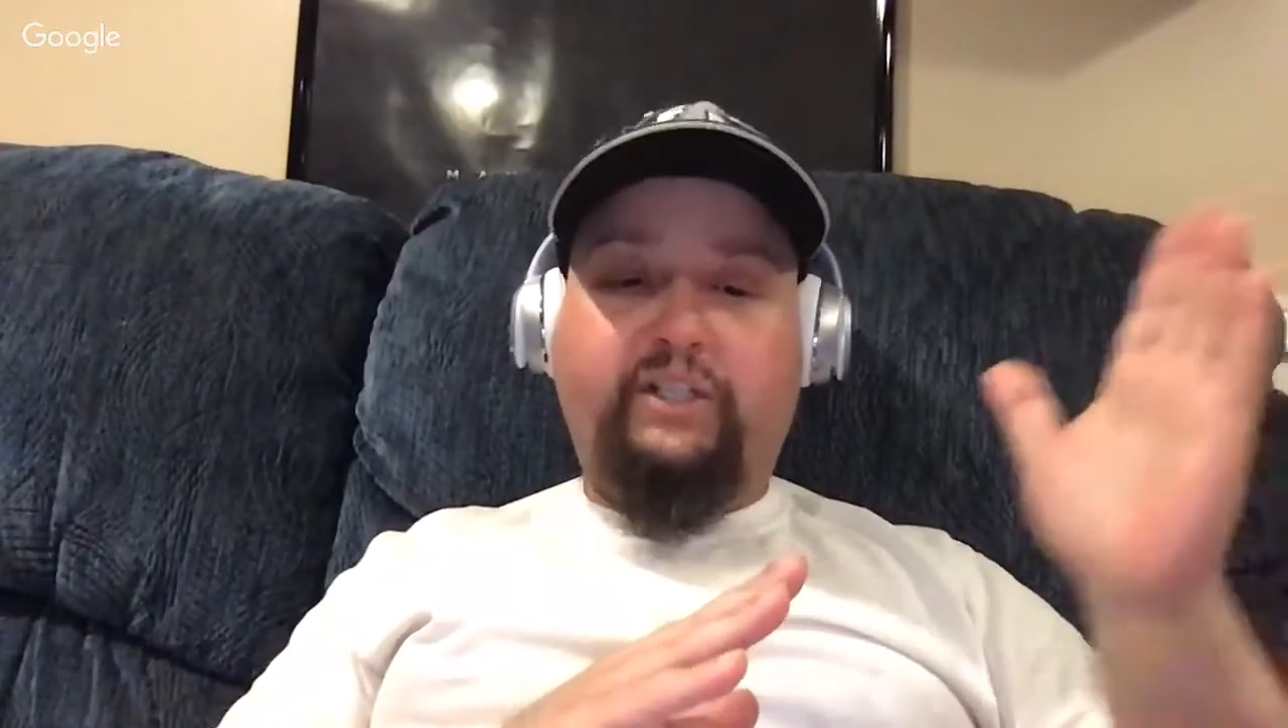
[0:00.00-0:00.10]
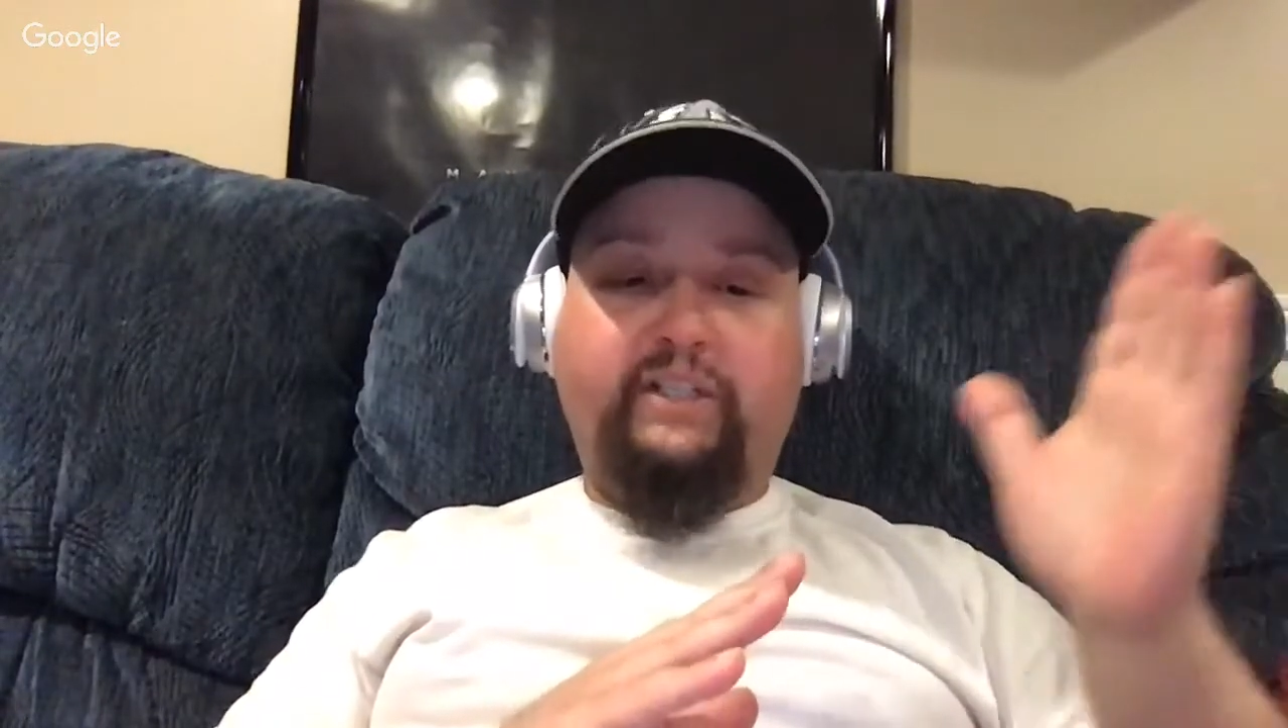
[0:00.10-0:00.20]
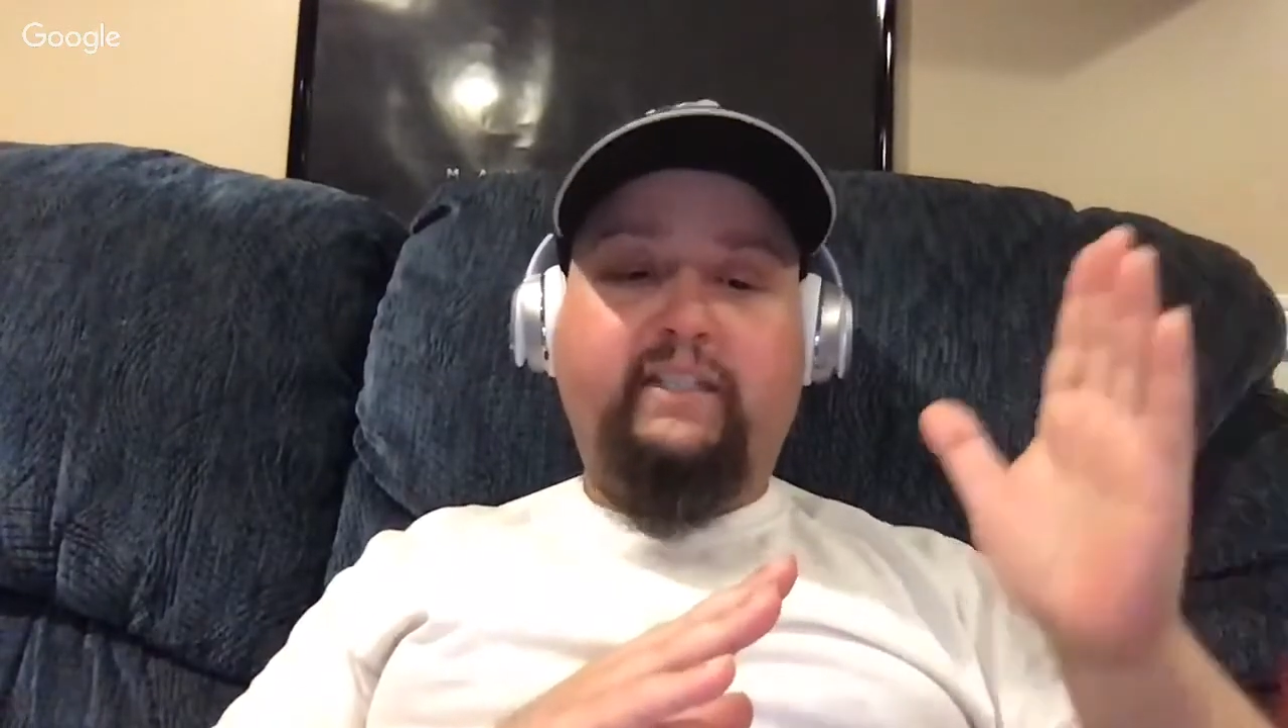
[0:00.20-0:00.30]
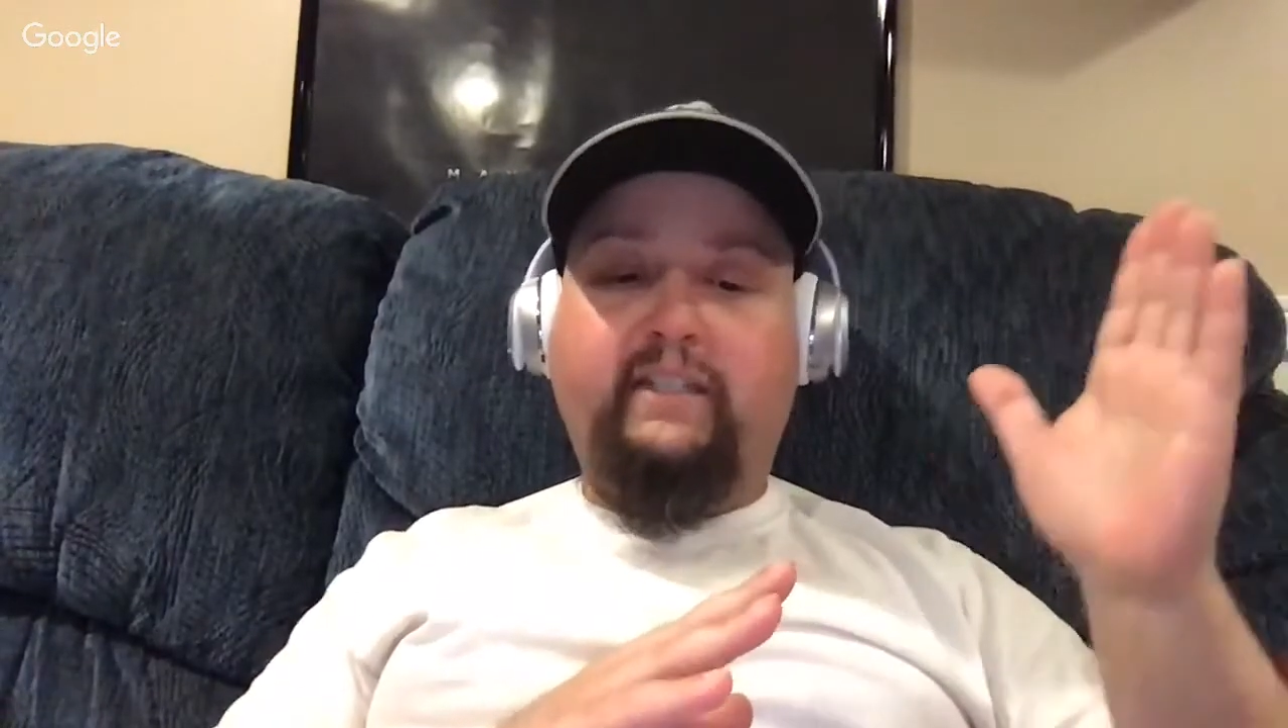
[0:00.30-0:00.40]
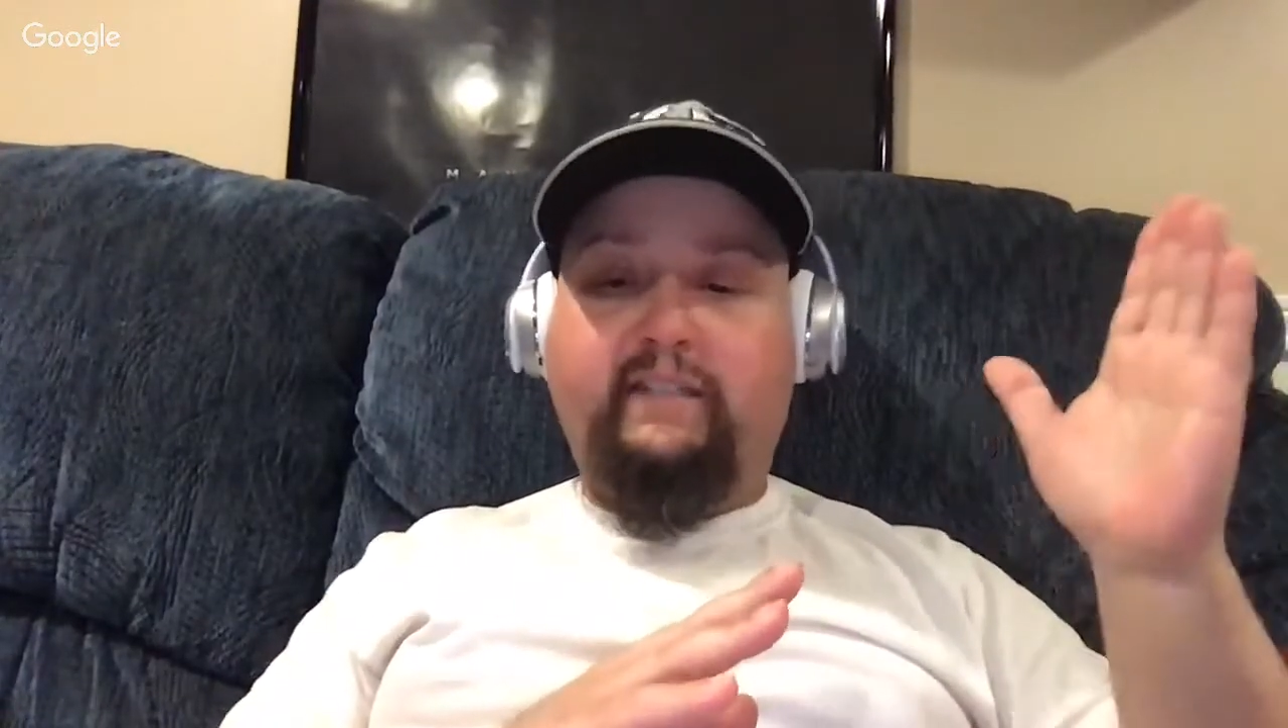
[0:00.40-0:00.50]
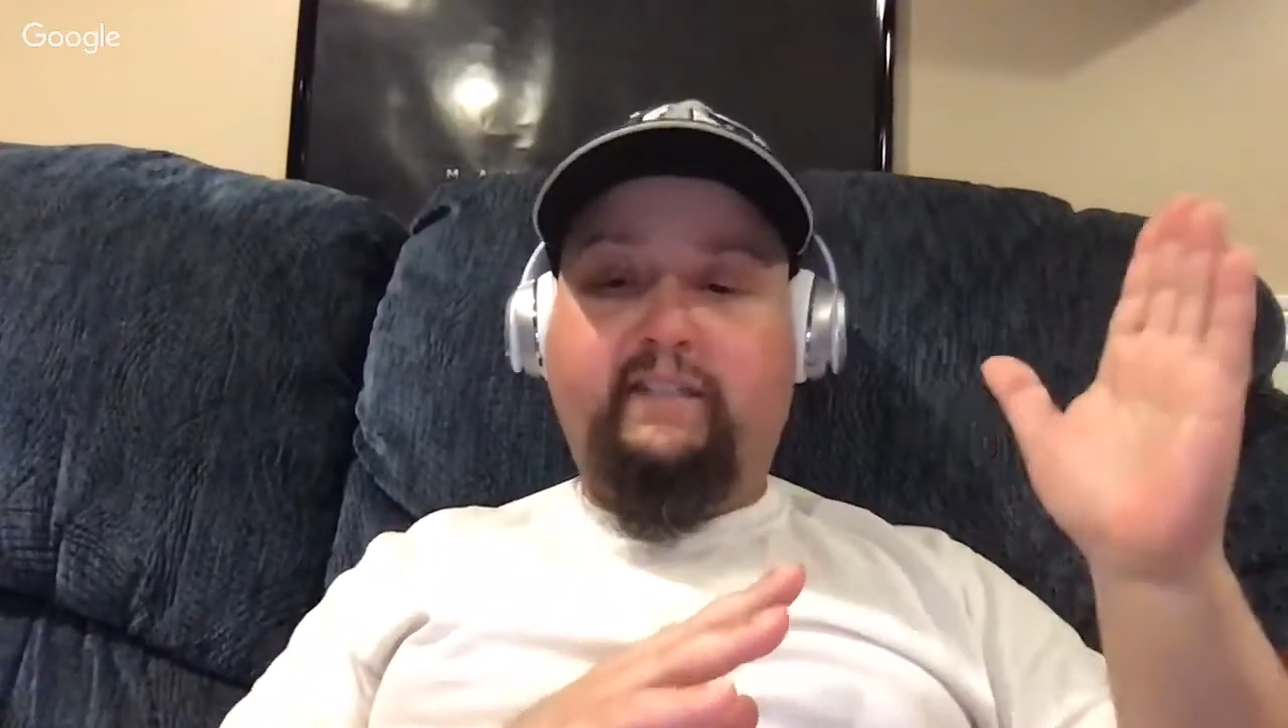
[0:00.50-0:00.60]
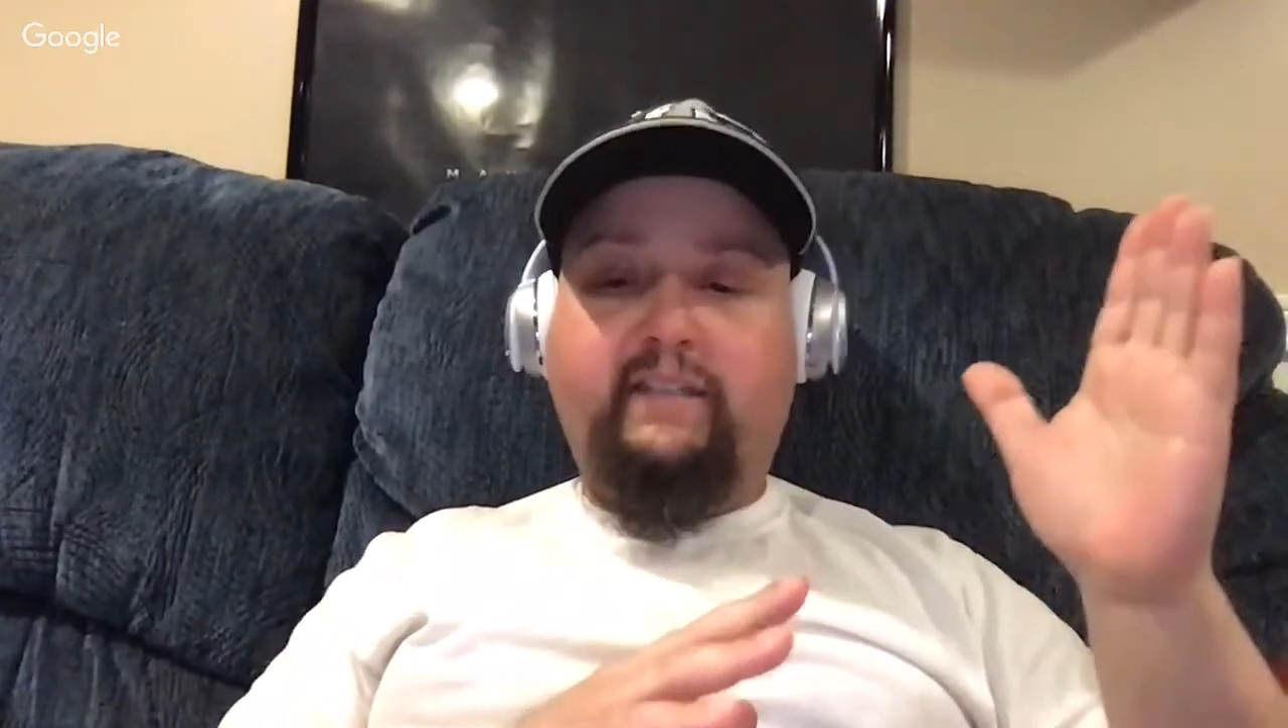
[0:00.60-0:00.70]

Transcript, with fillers: his